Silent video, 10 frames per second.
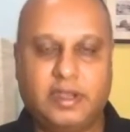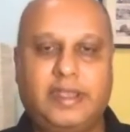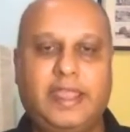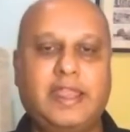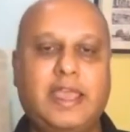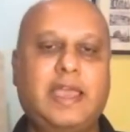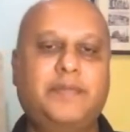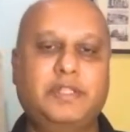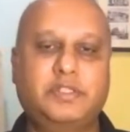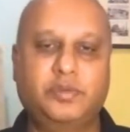data
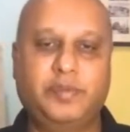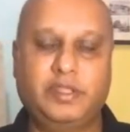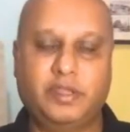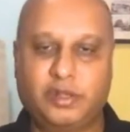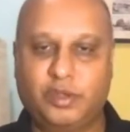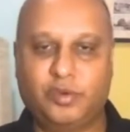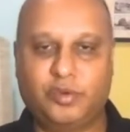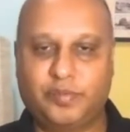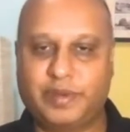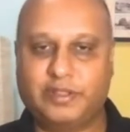happens to be the glue
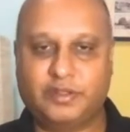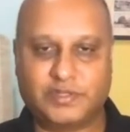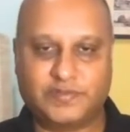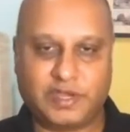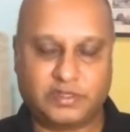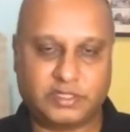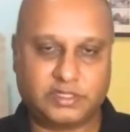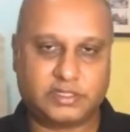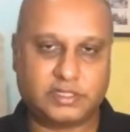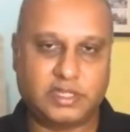to bring those
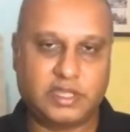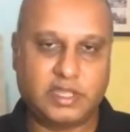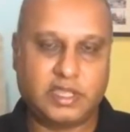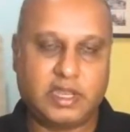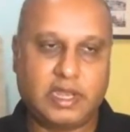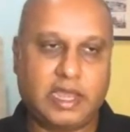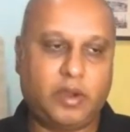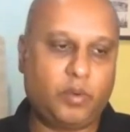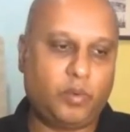functions. Now,